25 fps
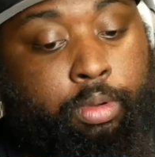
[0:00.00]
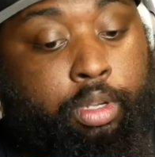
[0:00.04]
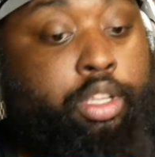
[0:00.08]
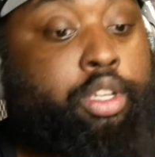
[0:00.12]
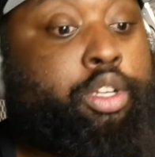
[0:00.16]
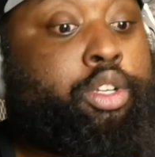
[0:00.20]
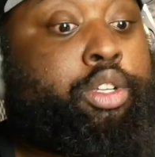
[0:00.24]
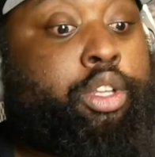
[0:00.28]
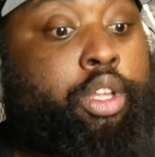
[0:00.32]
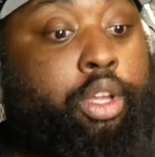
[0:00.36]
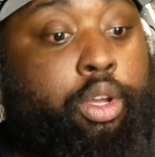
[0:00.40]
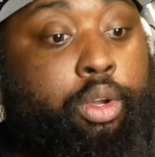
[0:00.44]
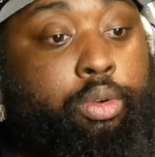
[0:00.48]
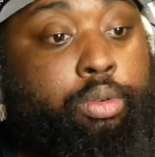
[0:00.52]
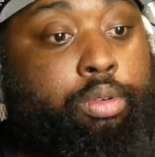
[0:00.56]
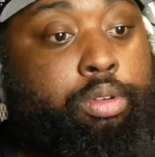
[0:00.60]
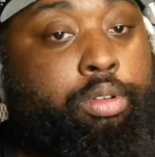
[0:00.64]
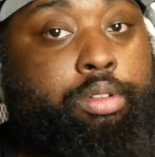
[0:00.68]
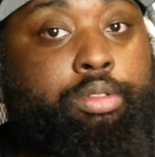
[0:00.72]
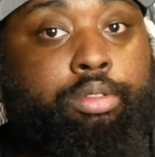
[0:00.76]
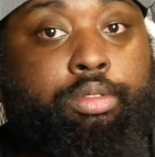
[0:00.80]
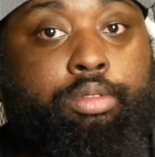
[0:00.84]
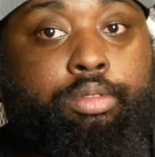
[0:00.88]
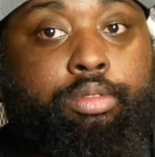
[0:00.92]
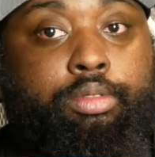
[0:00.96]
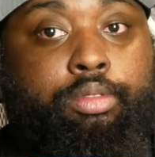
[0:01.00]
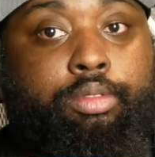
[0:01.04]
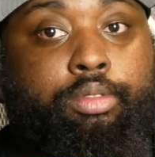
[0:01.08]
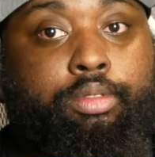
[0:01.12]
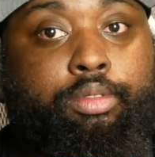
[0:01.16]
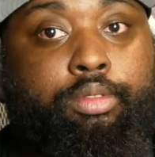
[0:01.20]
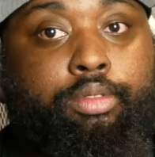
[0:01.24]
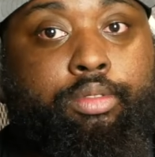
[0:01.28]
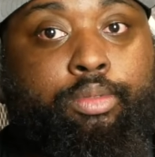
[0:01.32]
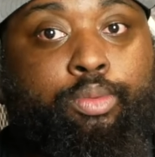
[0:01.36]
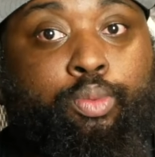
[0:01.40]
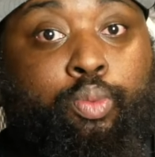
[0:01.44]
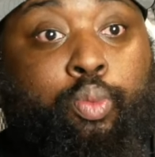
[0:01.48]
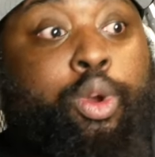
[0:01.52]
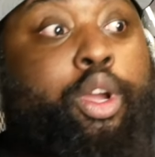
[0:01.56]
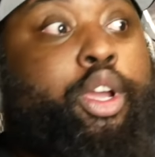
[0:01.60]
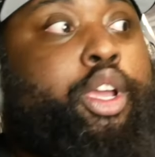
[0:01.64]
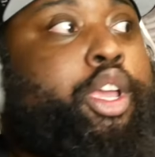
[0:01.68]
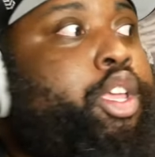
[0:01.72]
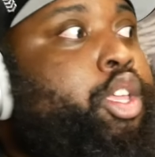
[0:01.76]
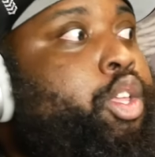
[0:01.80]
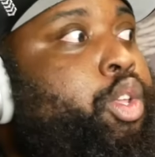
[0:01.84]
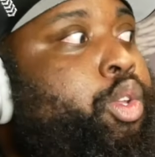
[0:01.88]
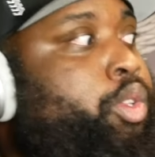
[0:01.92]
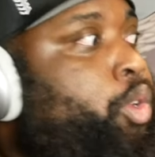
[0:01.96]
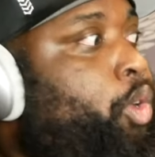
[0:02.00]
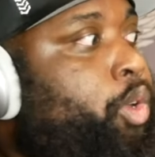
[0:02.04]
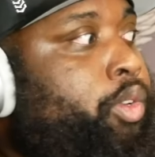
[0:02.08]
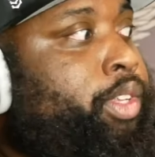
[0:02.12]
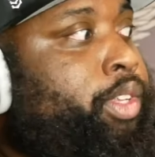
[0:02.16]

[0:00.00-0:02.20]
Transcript: can you do? What can you do if